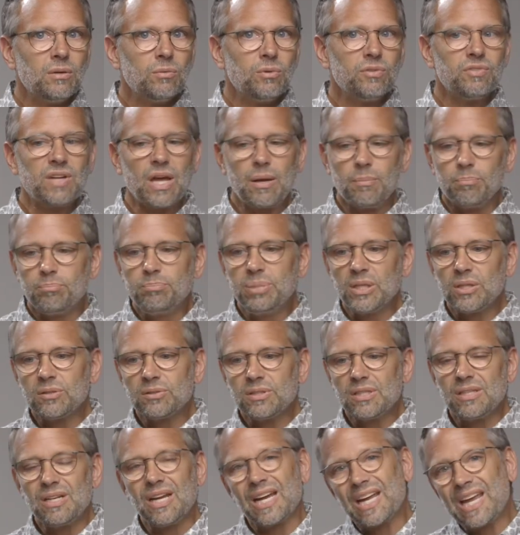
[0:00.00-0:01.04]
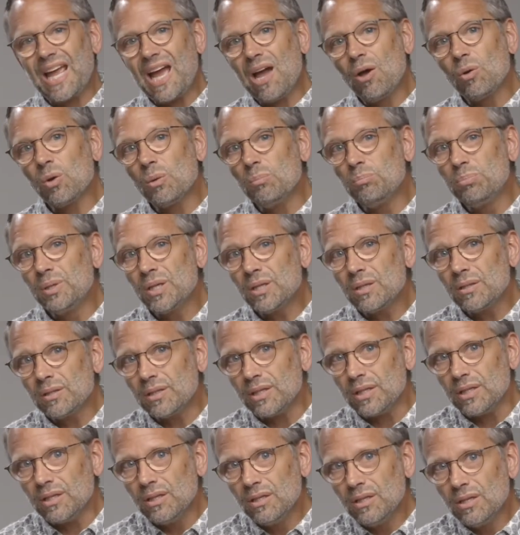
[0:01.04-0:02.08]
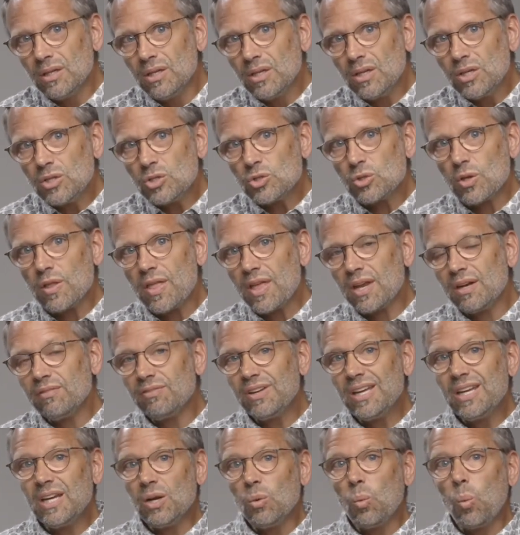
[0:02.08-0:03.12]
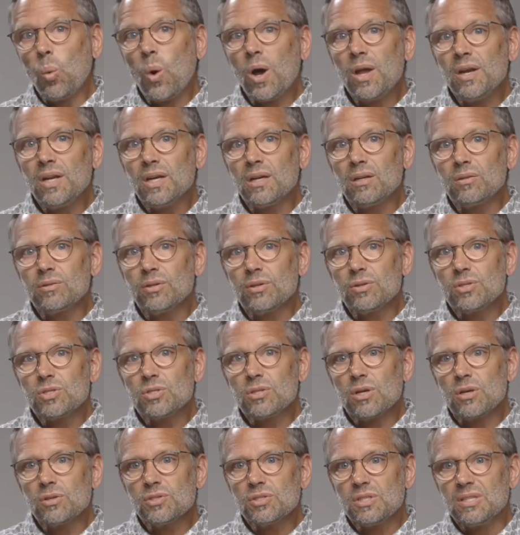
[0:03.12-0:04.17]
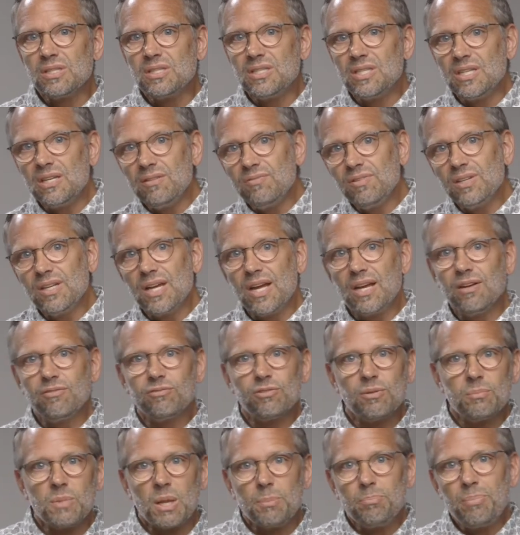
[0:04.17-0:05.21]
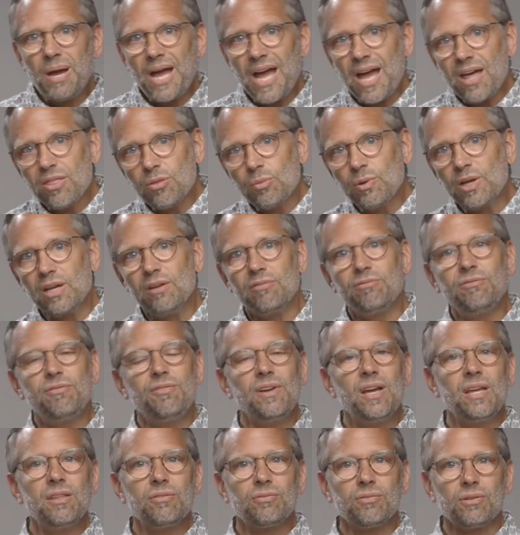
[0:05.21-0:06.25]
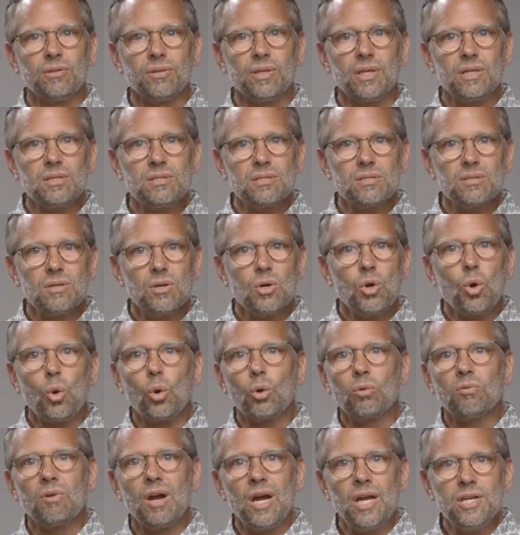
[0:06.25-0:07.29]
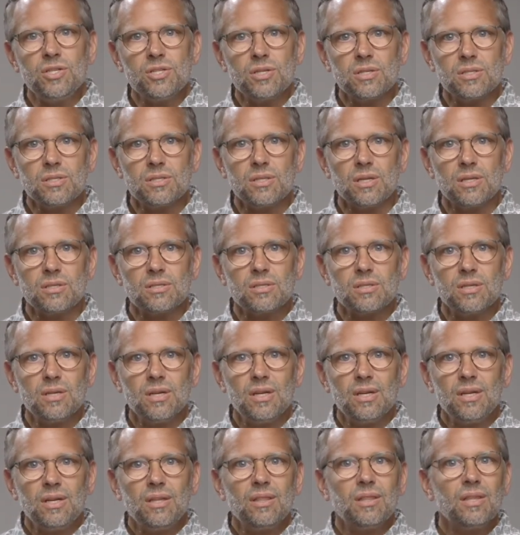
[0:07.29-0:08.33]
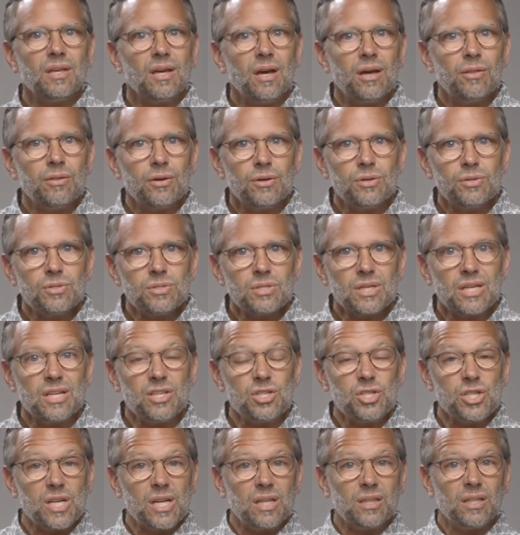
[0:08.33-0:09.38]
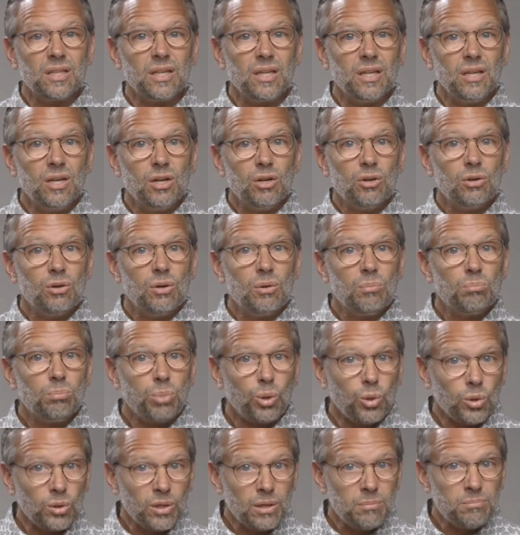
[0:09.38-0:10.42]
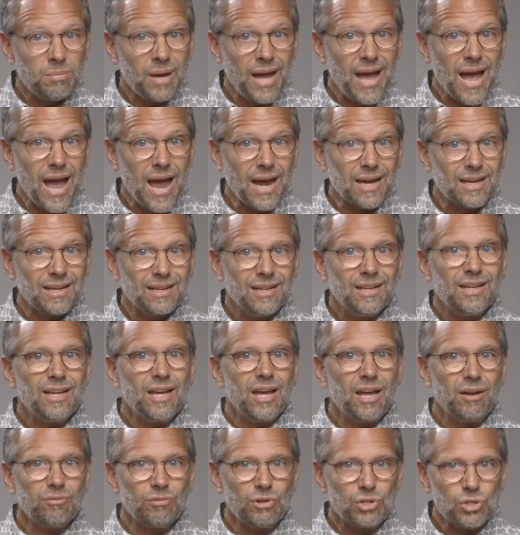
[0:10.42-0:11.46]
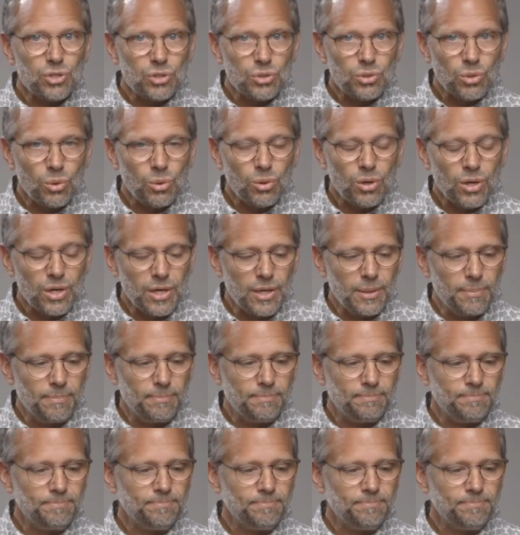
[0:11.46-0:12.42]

We've got built-in accountability so that if any one elder starts to deviate from the pathway of faithfulness or righteousness, the others can gently pull him back and restore him.